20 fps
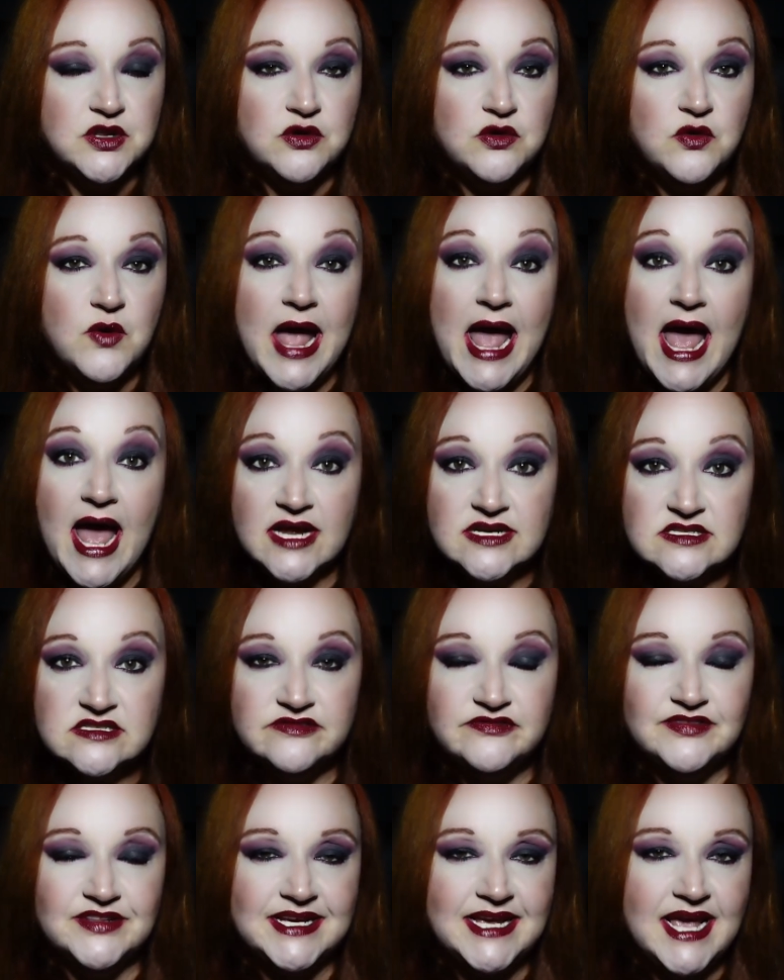who
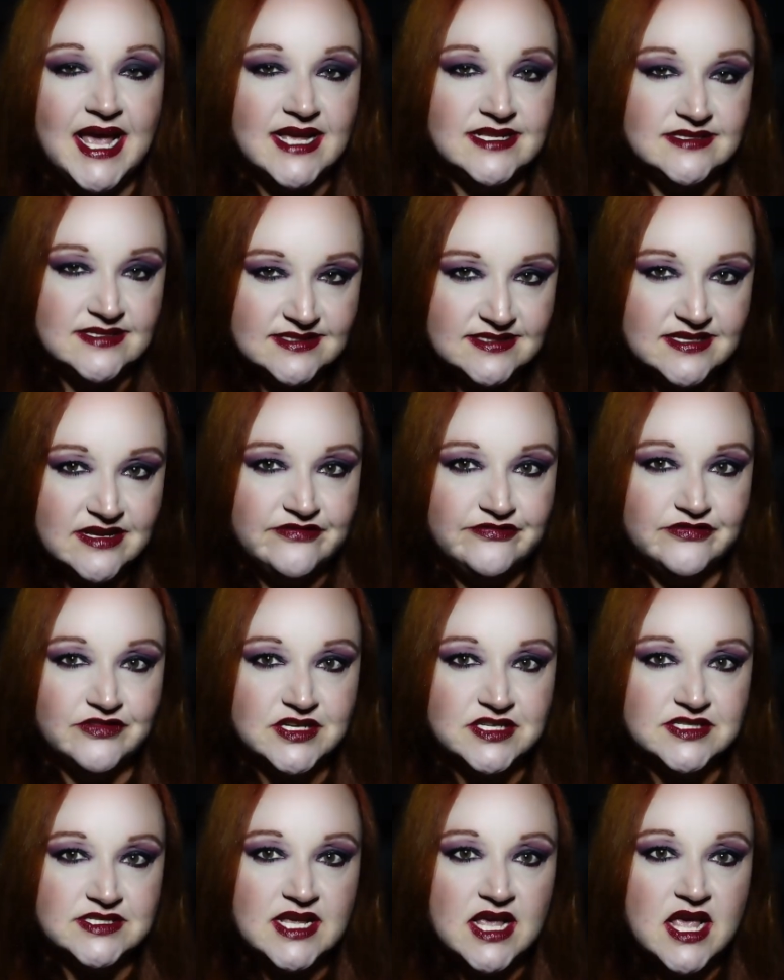actively had
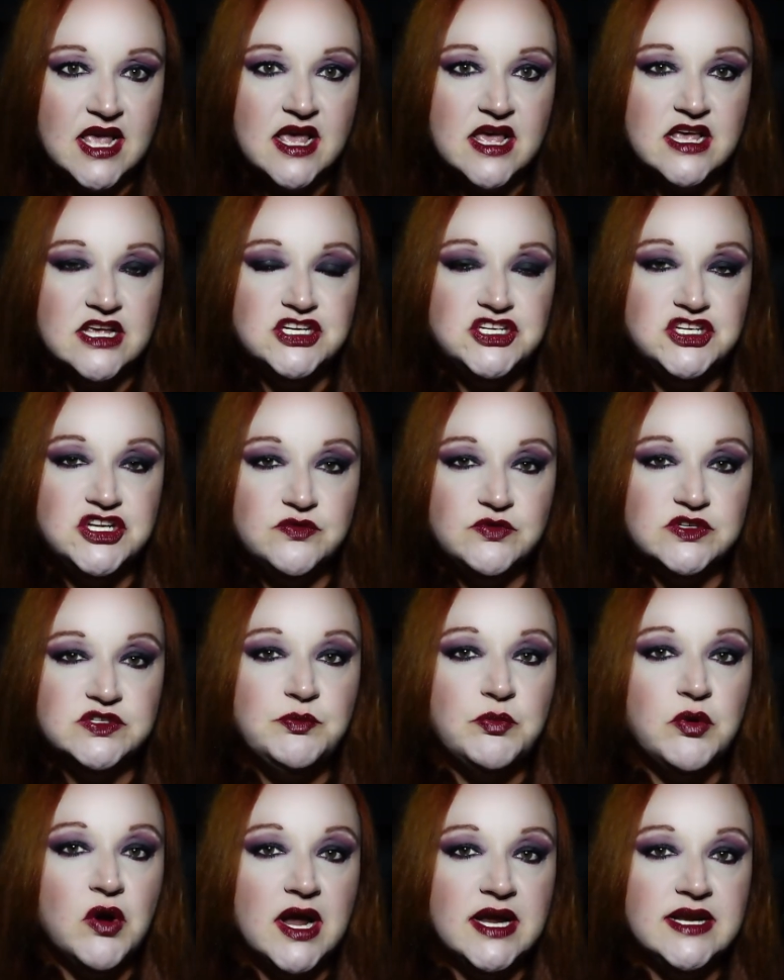syphilis, she was
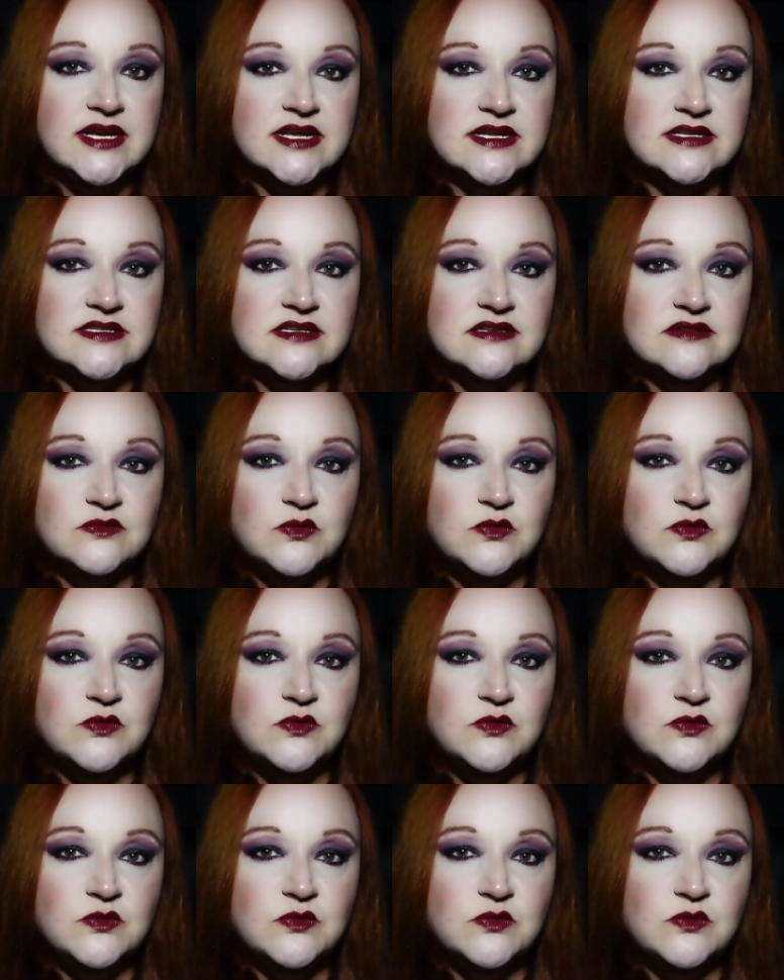pregnant